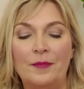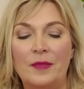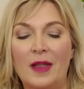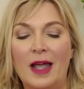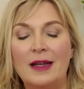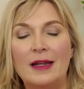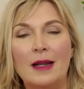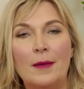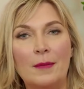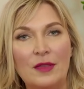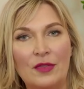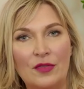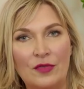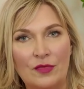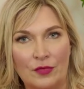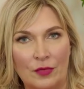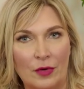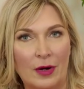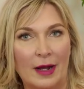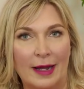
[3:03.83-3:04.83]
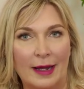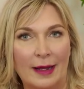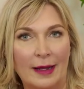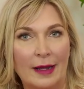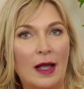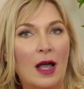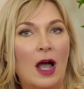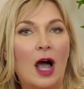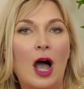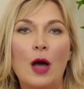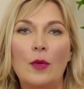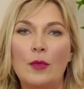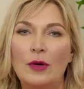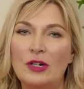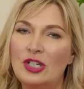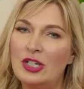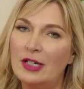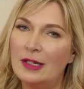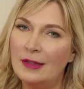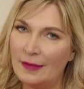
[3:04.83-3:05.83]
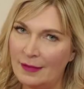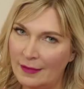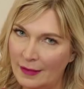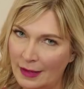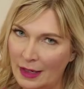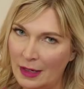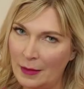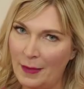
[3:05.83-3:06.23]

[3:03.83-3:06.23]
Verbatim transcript: And number three, I want you to think